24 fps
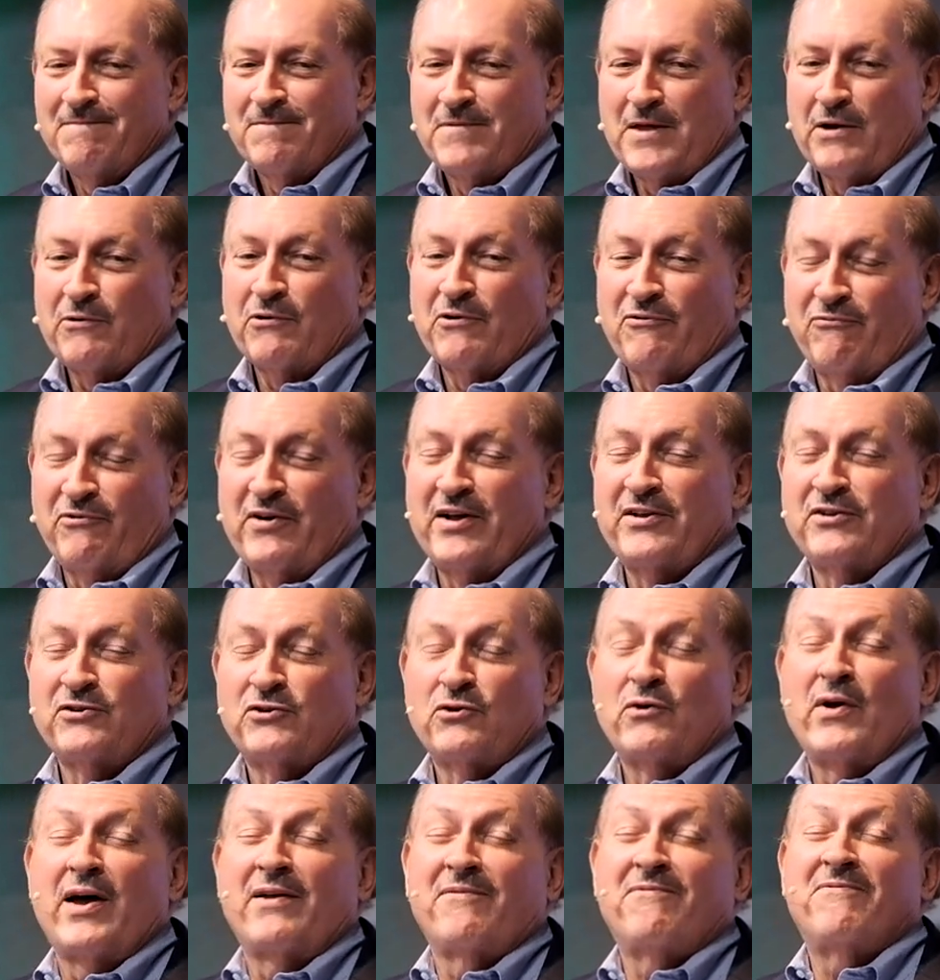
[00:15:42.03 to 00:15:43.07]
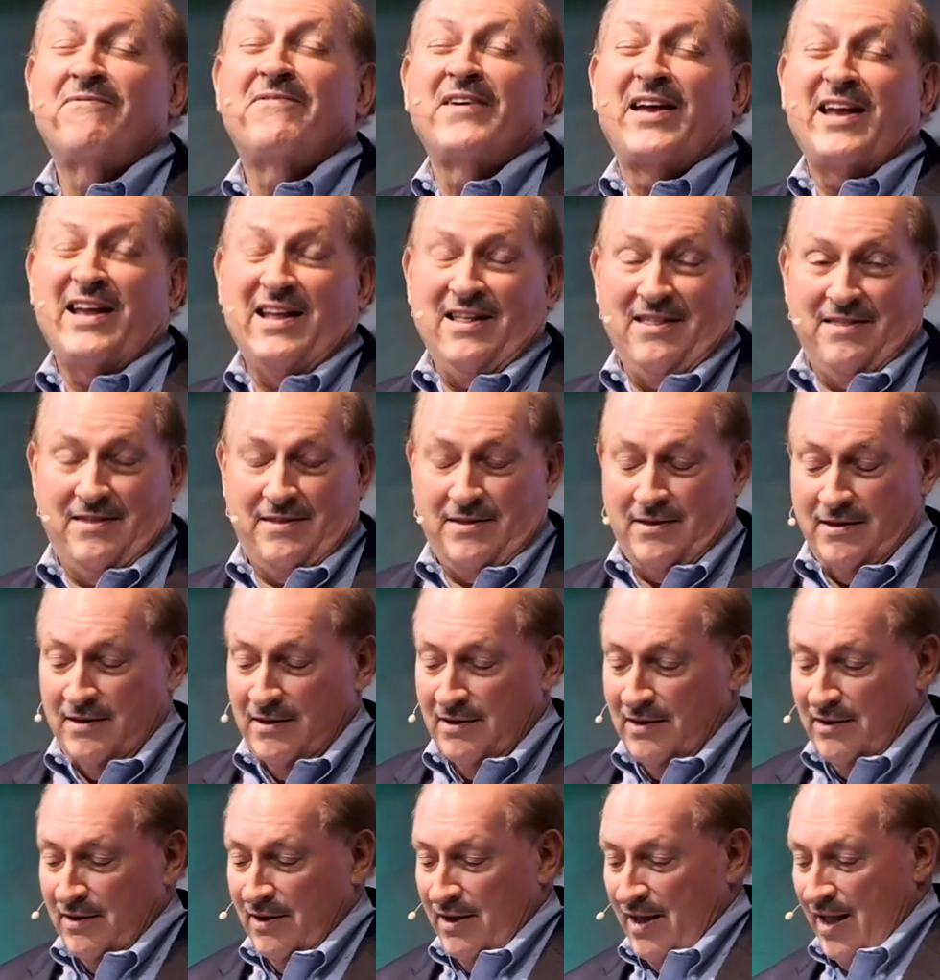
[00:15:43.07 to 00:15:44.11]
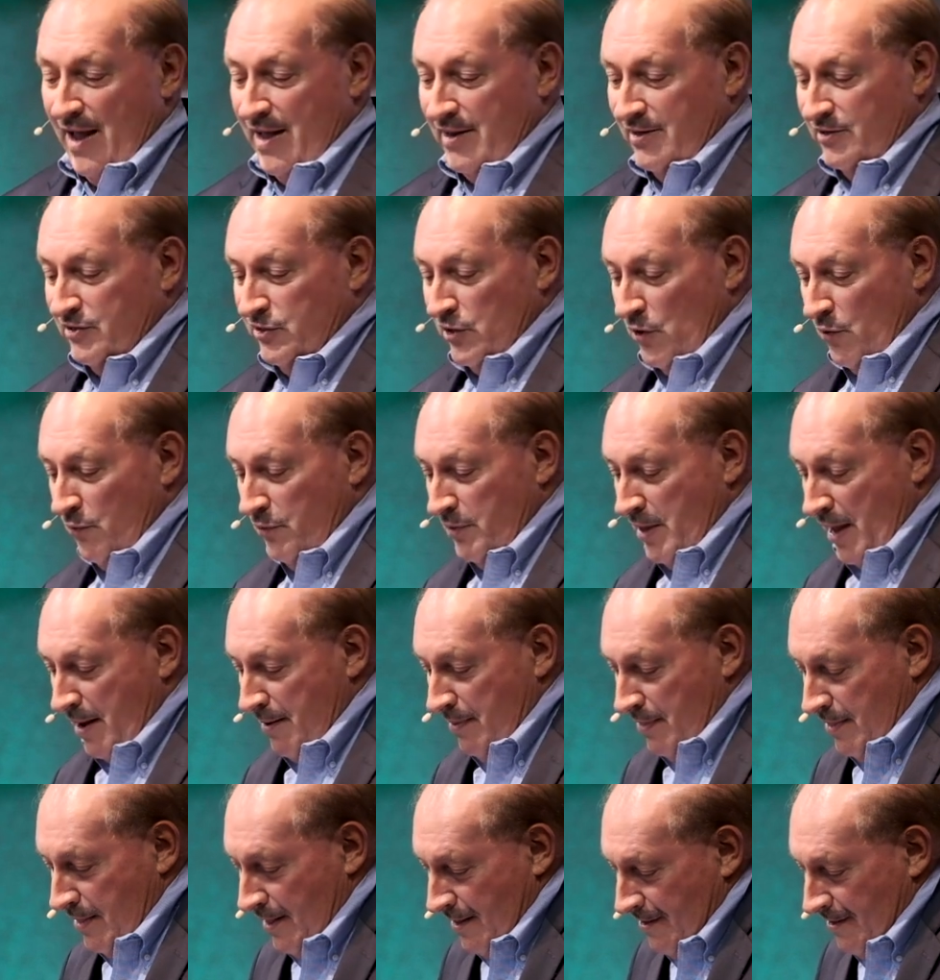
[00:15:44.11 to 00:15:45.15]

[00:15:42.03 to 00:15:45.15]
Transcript: They were friends who had faith. And so they,